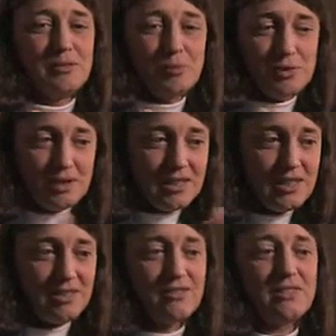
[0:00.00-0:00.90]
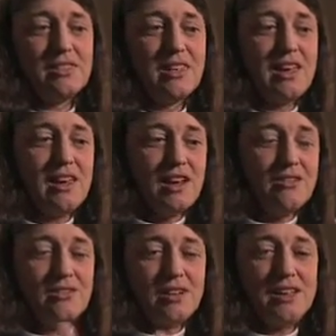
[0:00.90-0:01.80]
believed that
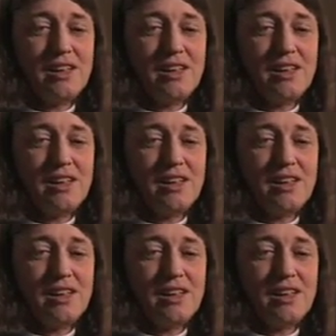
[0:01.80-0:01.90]
every